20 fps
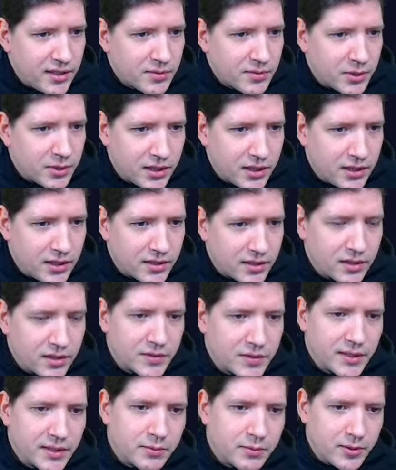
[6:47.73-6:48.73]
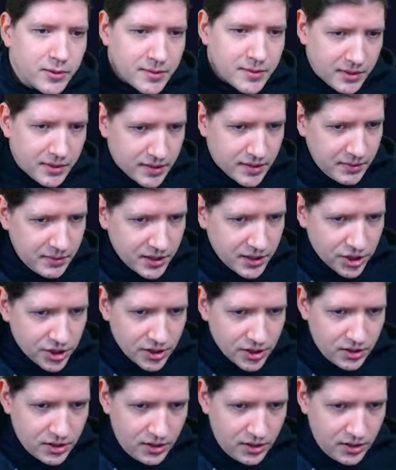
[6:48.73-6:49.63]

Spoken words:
one list of subrules must match.